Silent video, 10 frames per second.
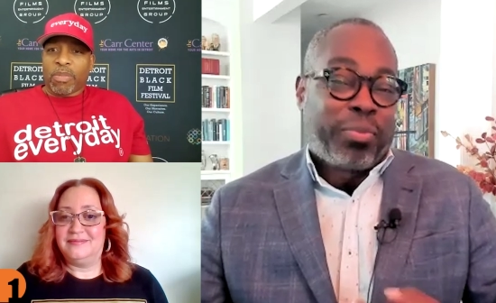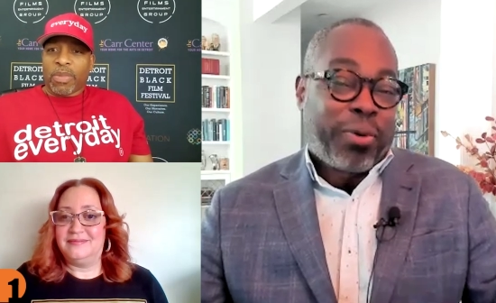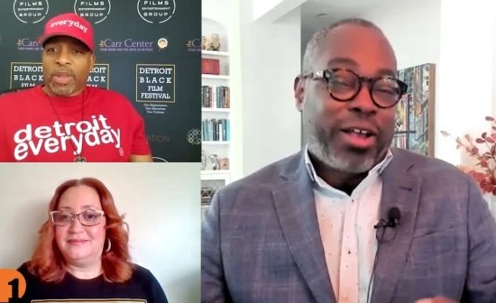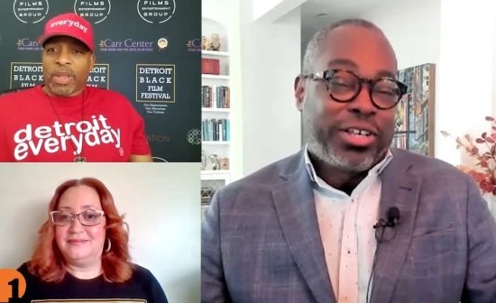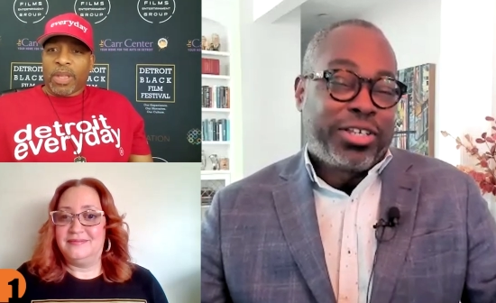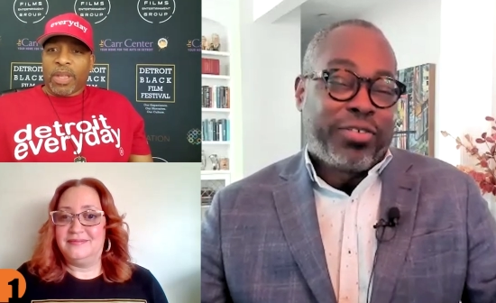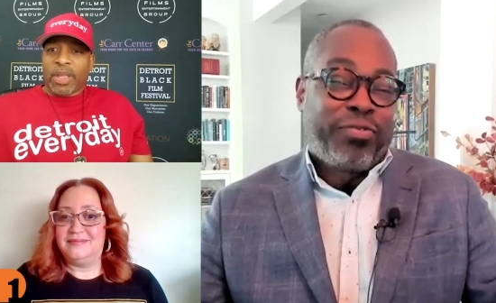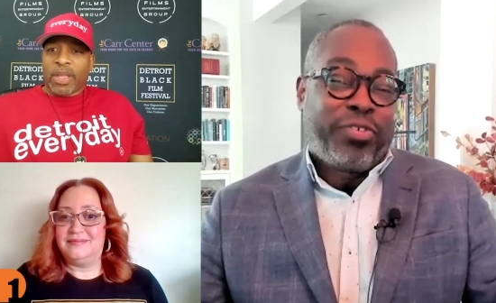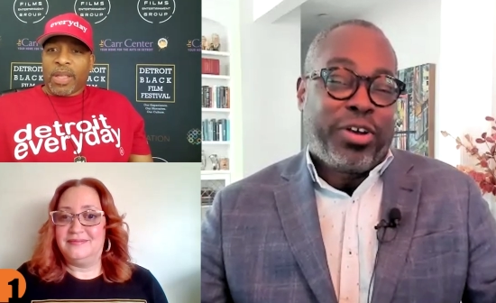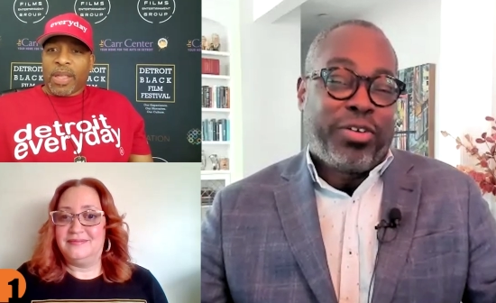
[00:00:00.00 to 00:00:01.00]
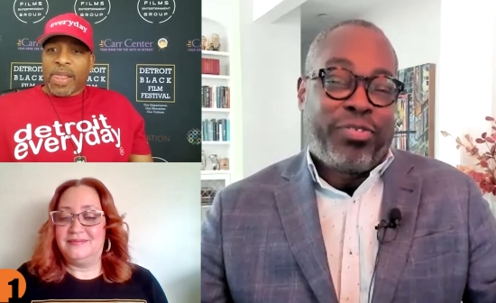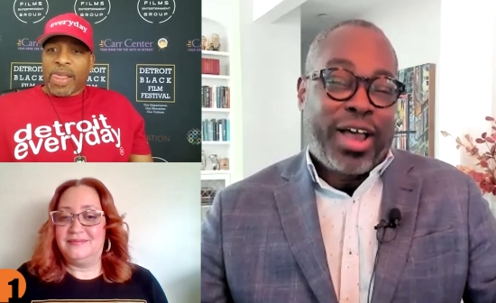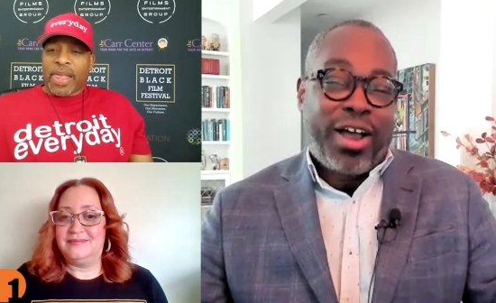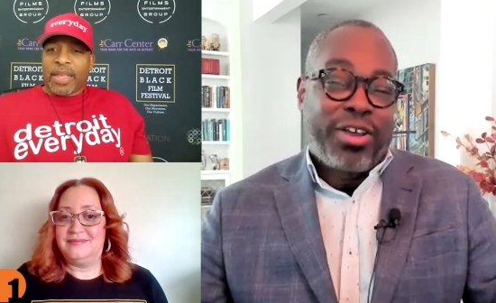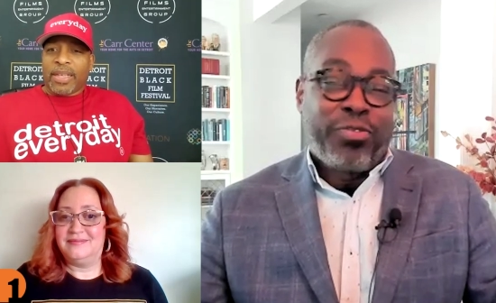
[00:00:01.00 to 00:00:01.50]
Speaker 1: the process of of
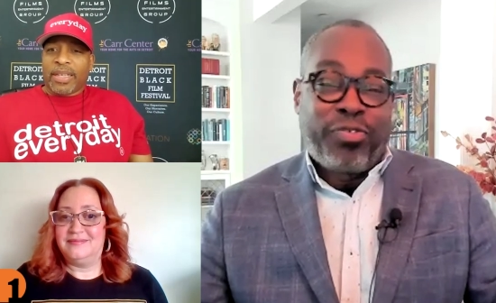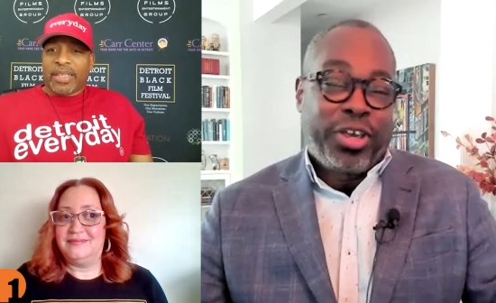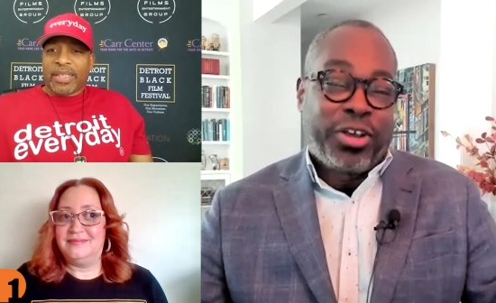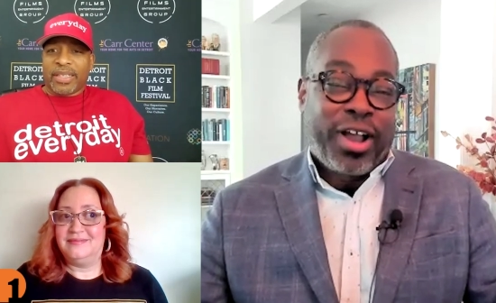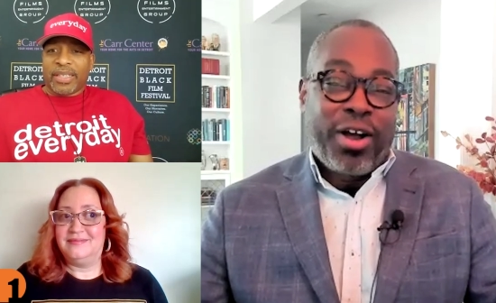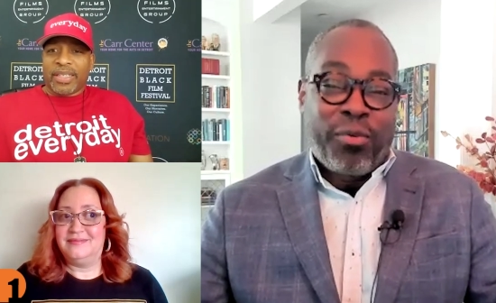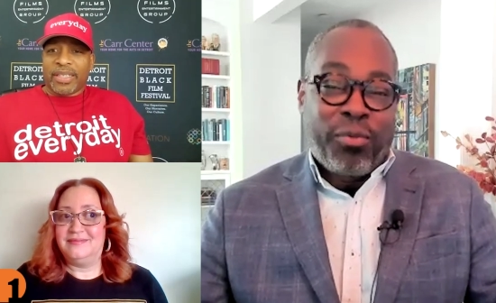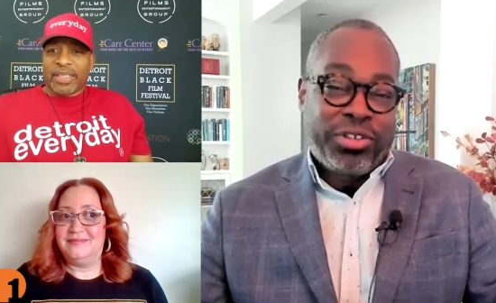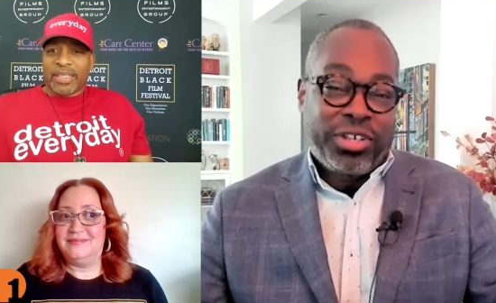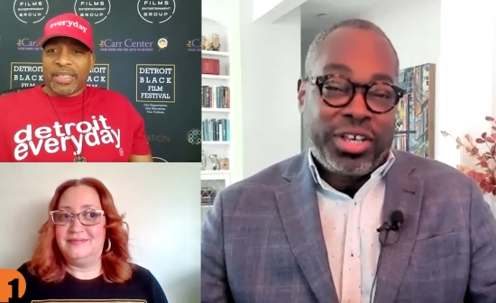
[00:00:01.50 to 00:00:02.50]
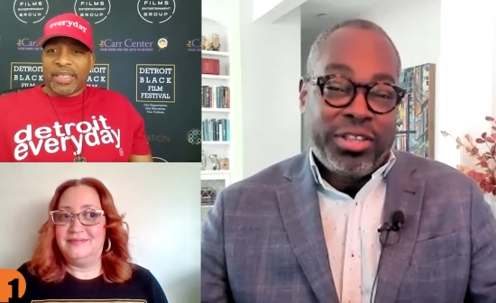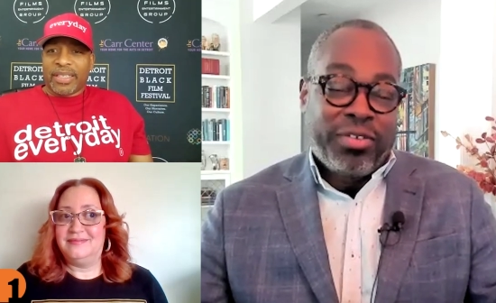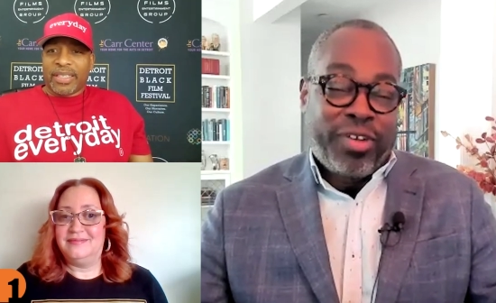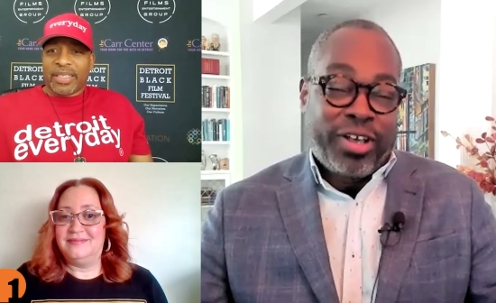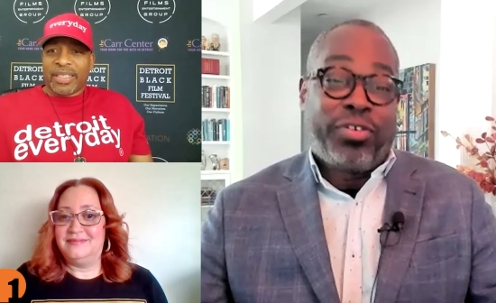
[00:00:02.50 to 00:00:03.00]
how you figure out what's
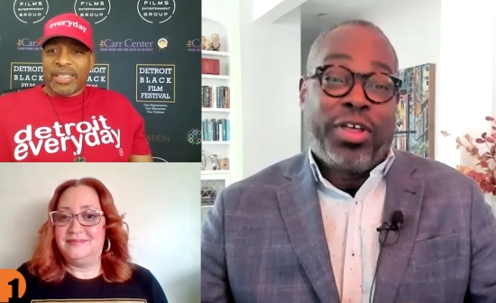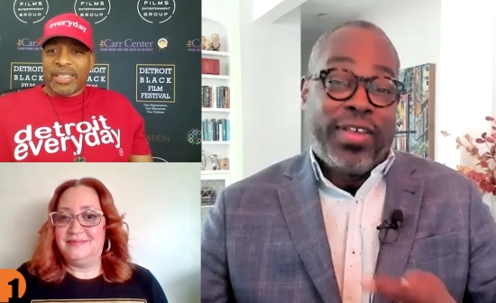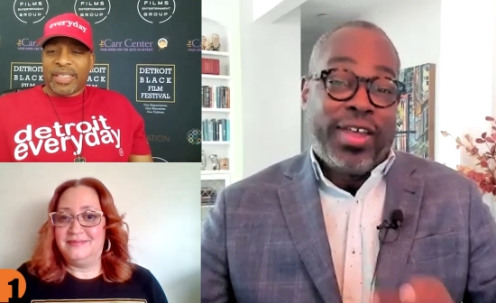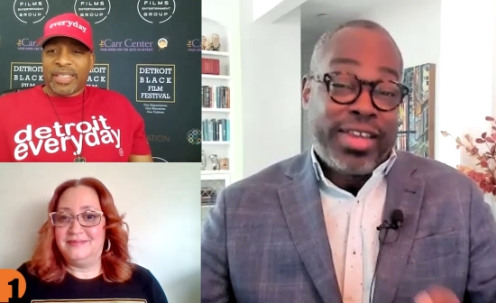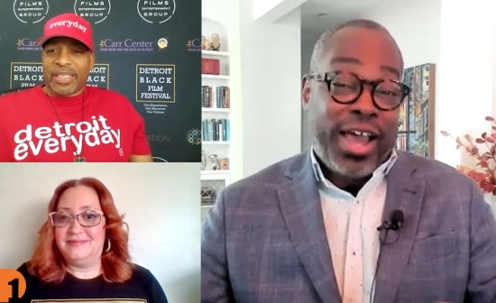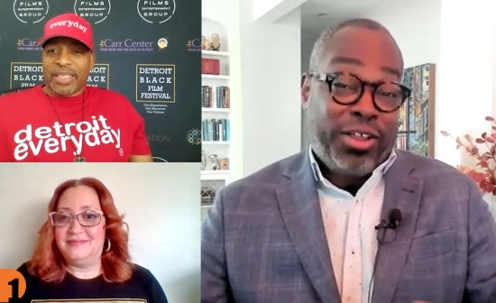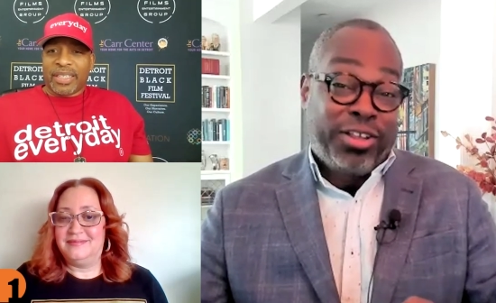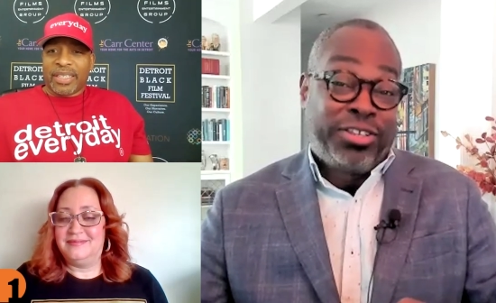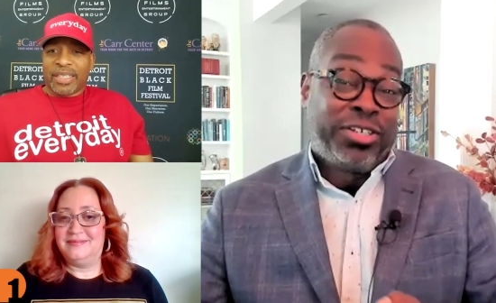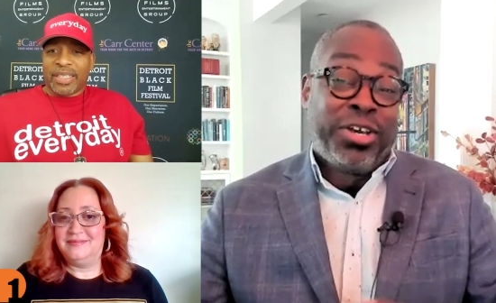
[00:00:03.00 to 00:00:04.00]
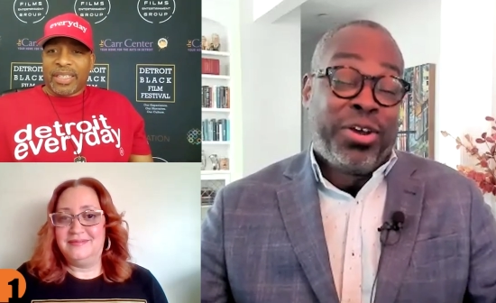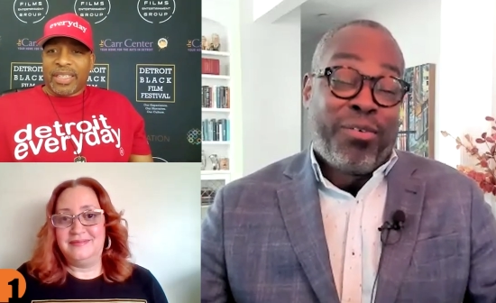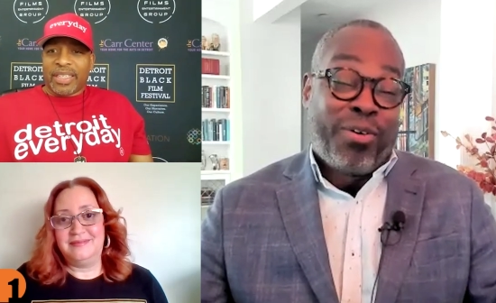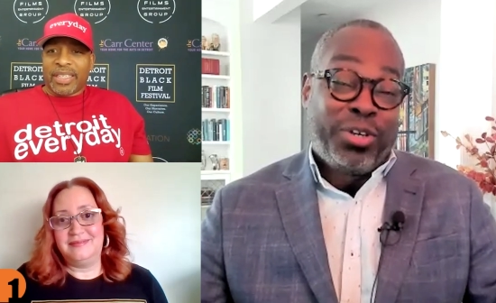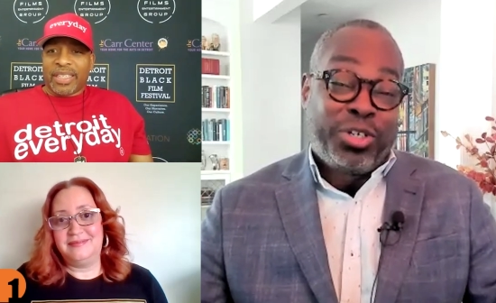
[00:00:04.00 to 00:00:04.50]
in the festival, and then tell us
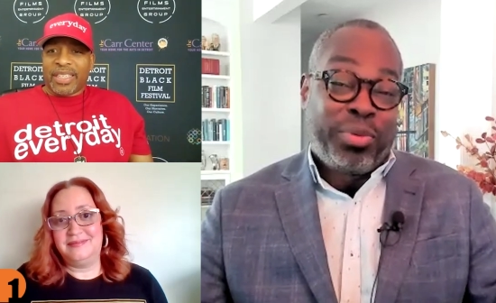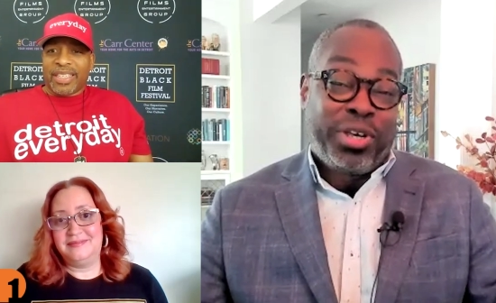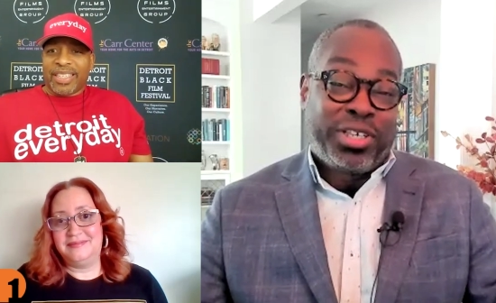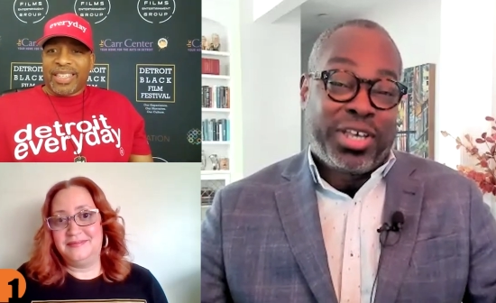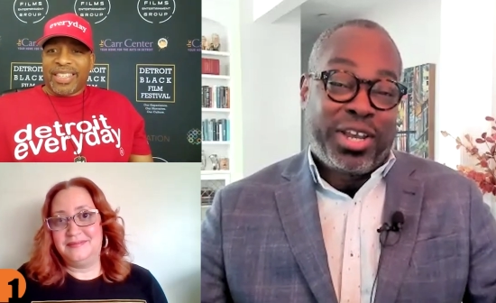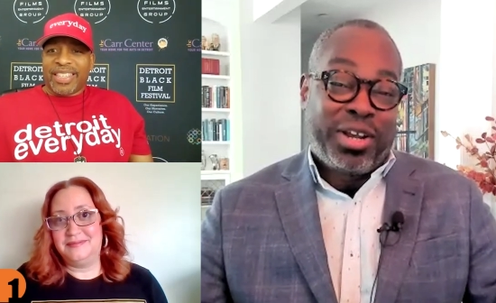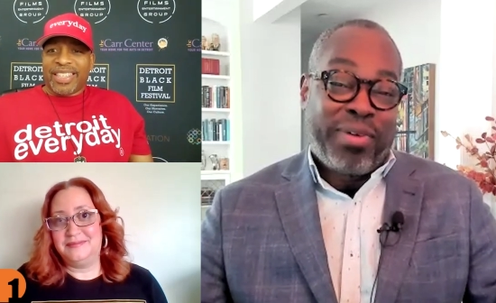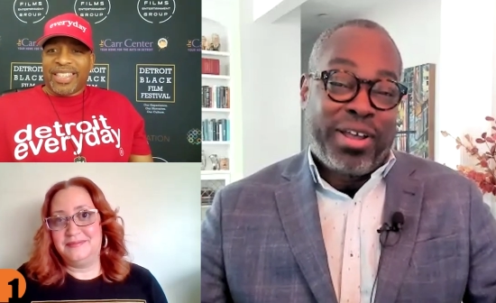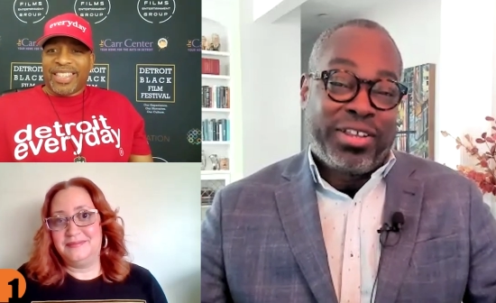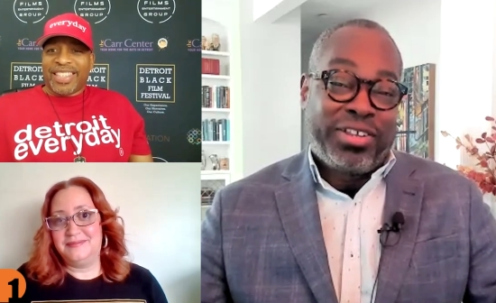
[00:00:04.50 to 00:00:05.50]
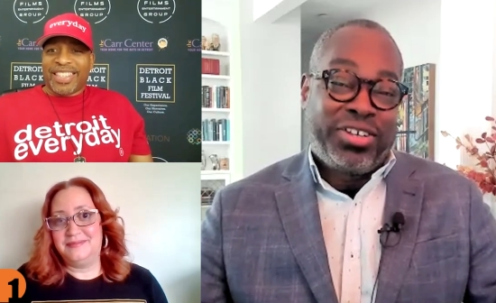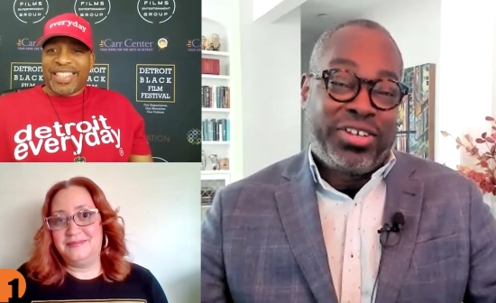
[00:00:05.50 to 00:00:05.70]
what we should be excited about